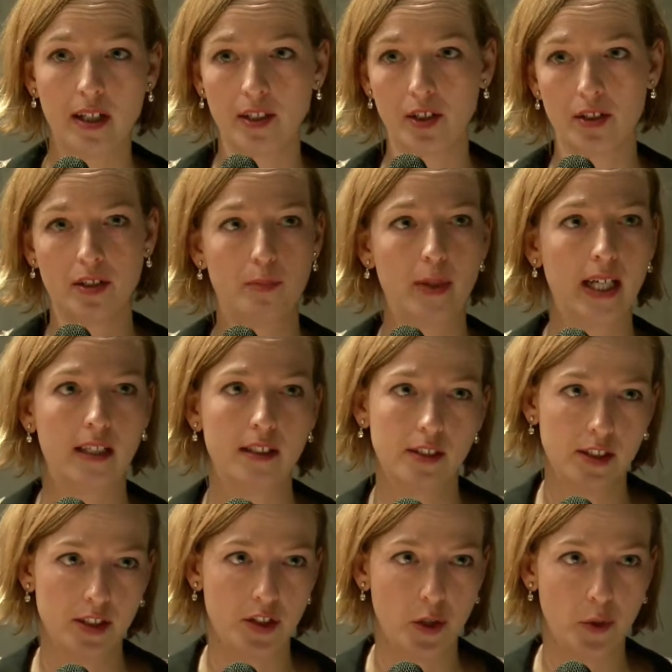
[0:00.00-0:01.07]
and goes back
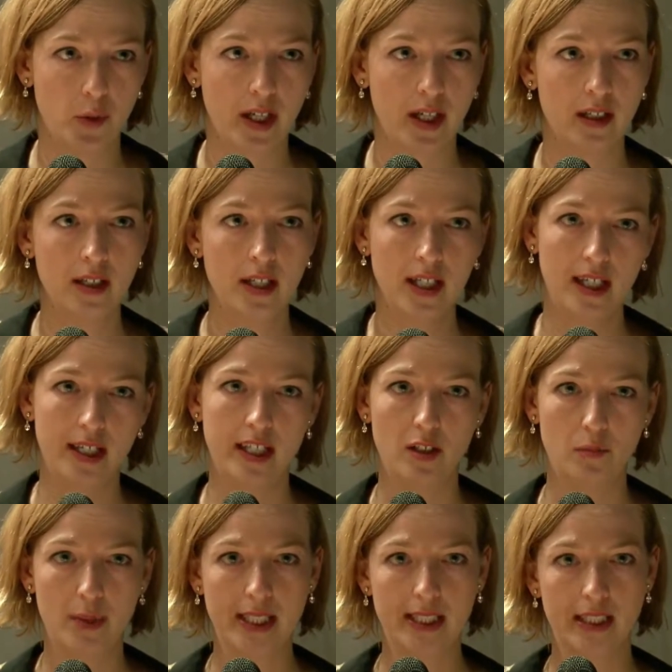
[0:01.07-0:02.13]
into nowhere, and he
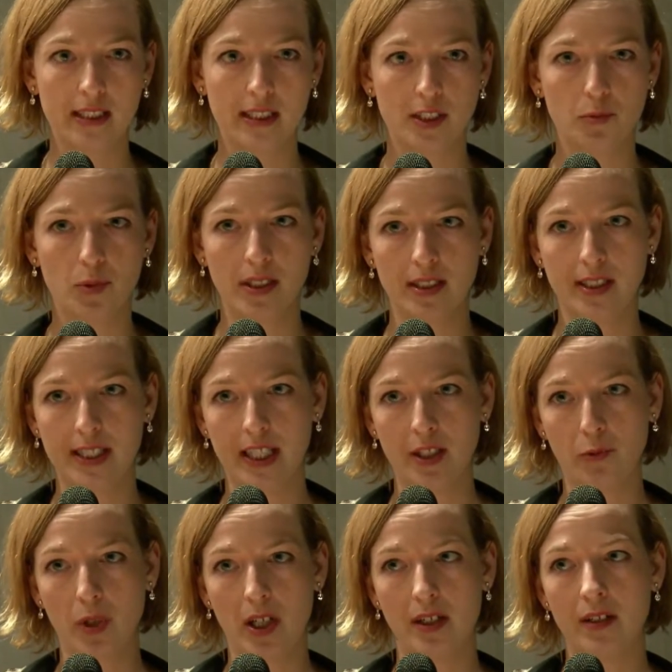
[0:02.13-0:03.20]
appears in this one
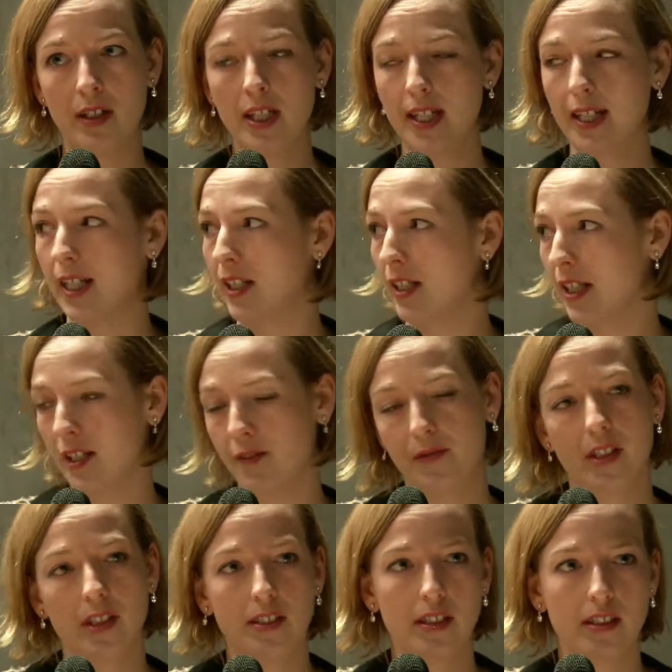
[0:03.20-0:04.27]
scene where he
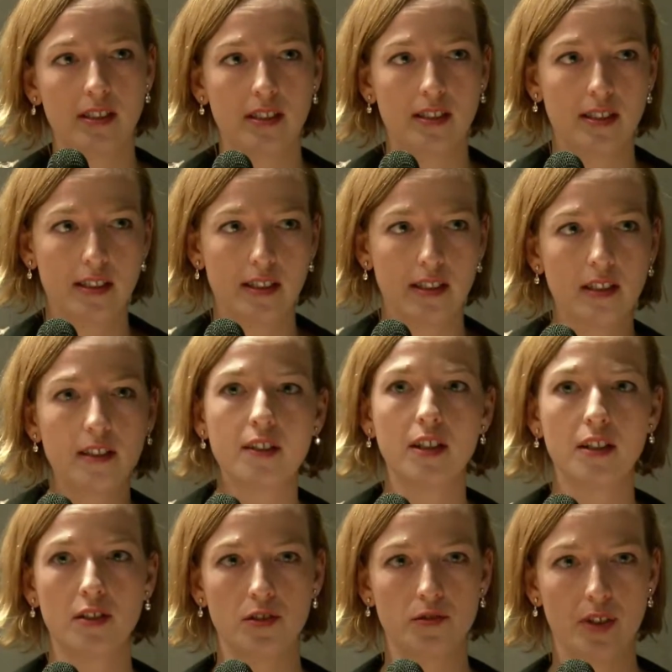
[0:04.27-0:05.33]
functions as
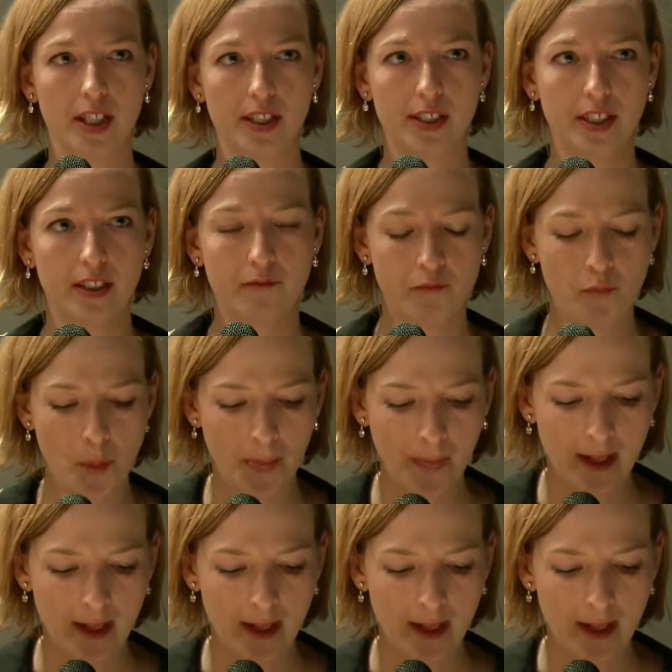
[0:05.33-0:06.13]
the good Russian.